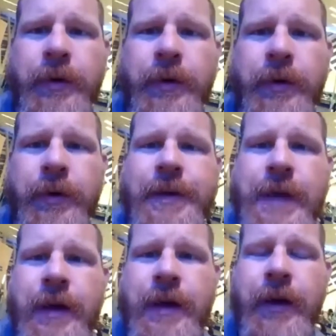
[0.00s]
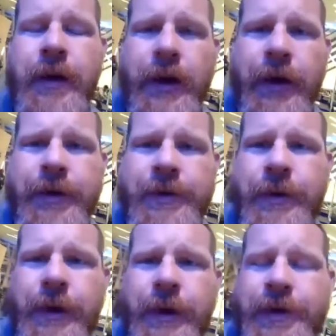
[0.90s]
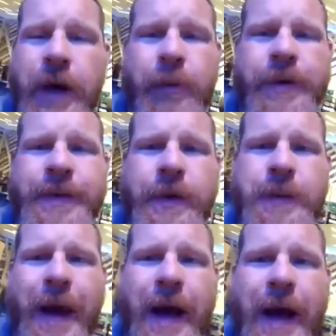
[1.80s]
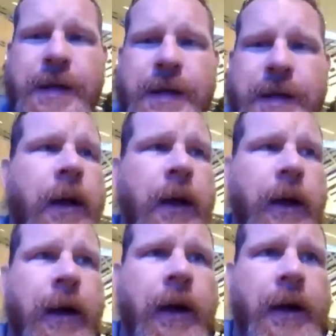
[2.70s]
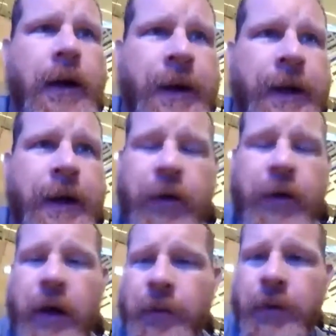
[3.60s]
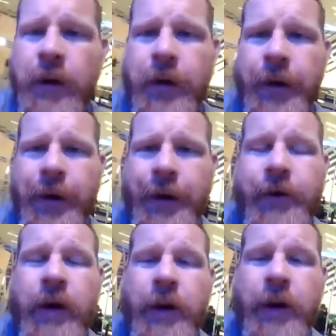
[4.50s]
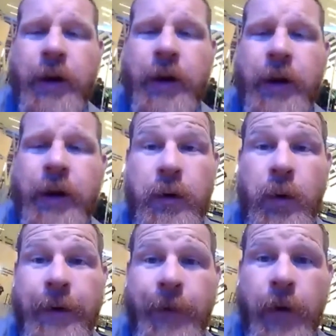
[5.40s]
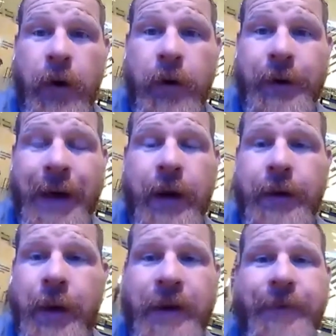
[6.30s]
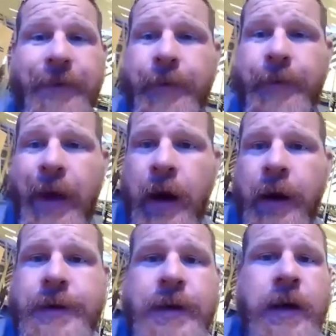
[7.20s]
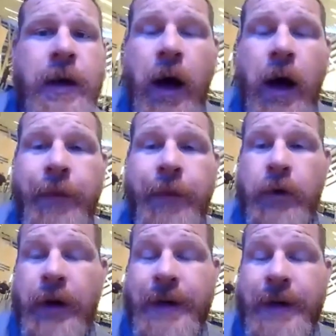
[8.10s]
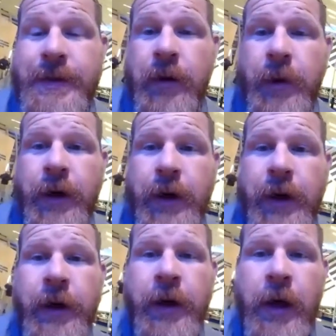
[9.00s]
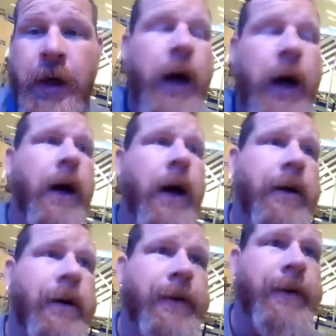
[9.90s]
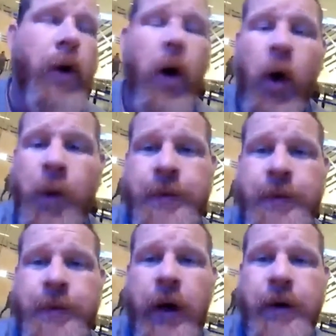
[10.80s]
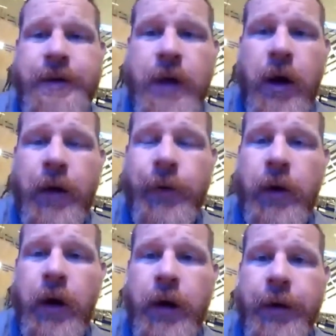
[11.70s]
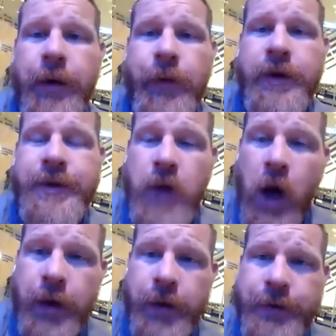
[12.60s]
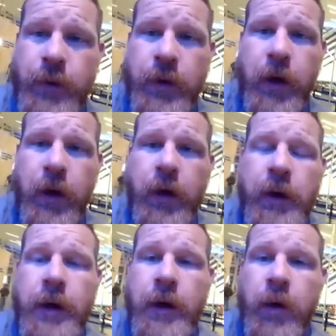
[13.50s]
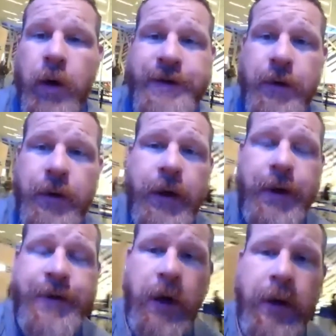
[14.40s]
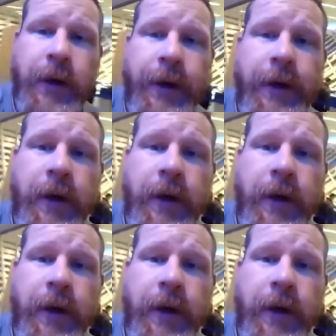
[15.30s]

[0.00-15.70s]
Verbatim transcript: events and uh, and uh, Jay Briscoe's passing, uh, it's been an incredible, uh, incredibly emotional week for not, I mean, for fans, uh, for the wrestling community. Uh, you know, hopes and prayers all for uh, for his daughters who are who are still uh, struggling